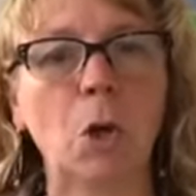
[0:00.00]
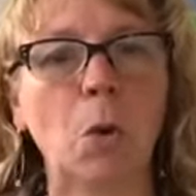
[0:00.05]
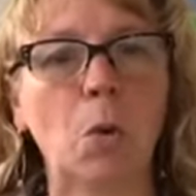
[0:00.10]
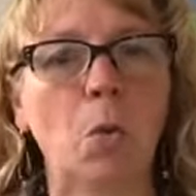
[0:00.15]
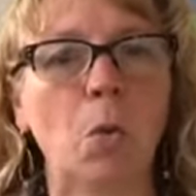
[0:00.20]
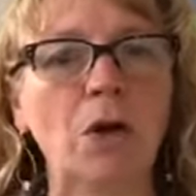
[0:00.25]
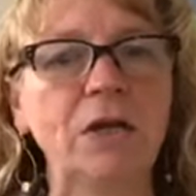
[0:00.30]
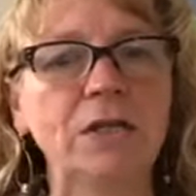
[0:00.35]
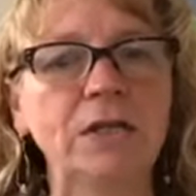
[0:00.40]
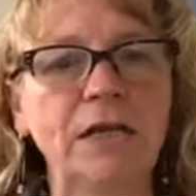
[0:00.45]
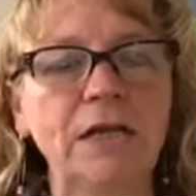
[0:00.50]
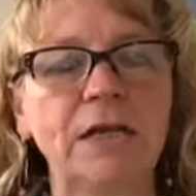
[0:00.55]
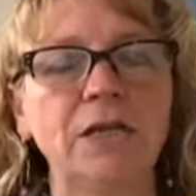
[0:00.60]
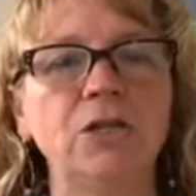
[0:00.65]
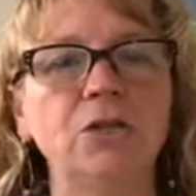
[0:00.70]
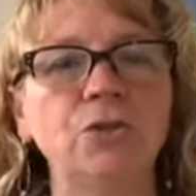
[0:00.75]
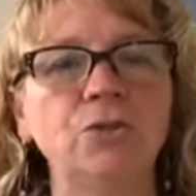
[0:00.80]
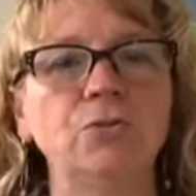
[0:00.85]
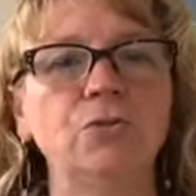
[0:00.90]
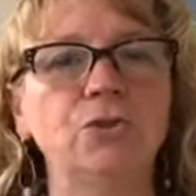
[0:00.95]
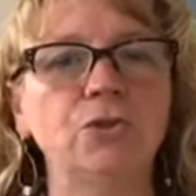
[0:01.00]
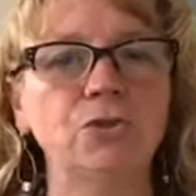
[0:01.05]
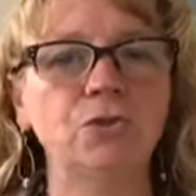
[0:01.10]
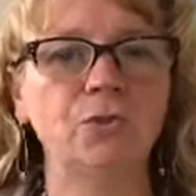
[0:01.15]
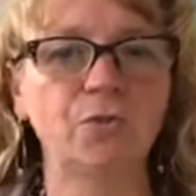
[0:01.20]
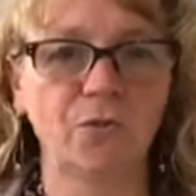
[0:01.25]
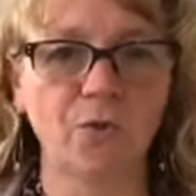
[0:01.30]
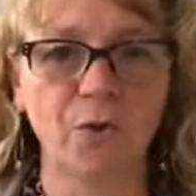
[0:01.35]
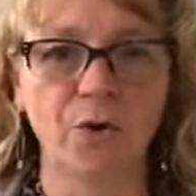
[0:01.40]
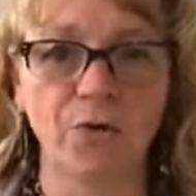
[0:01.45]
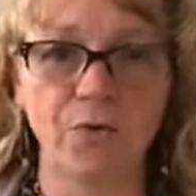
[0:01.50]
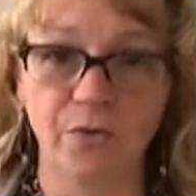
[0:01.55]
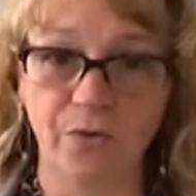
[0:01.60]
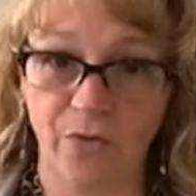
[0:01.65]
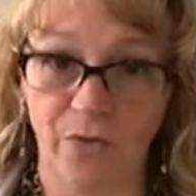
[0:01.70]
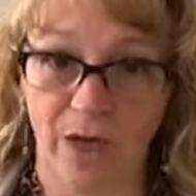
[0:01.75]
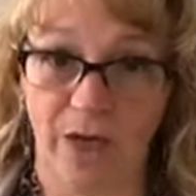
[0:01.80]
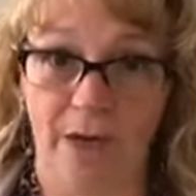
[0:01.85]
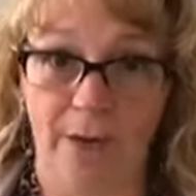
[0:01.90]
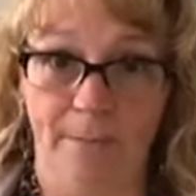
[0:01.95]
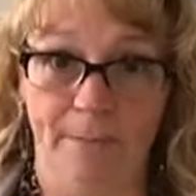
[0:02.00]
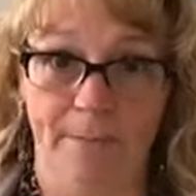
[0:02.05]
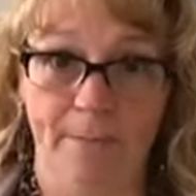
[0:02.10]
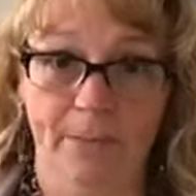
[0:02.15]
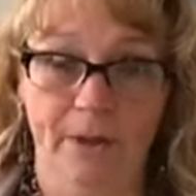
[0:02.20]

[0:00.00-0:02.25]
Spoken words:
What can you do for them?